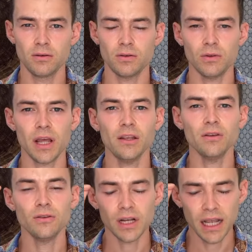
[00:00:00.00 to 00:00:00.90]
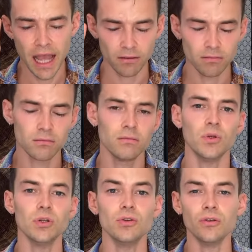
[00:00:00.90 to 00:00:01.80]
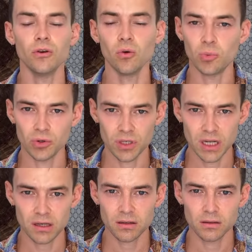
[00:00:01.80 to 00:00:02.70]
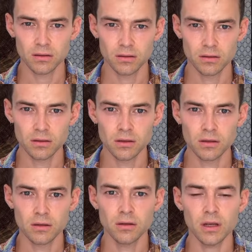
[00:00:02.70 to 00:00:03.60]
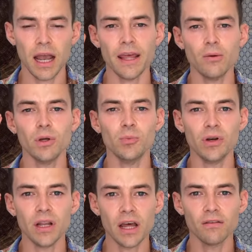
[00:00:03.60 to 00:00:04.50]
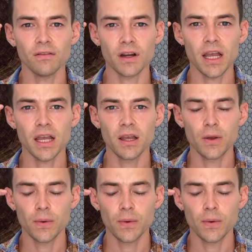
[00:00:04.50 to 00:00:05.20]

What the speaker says: So then you do it again. You do the whole process. And then when you breathe out for 8,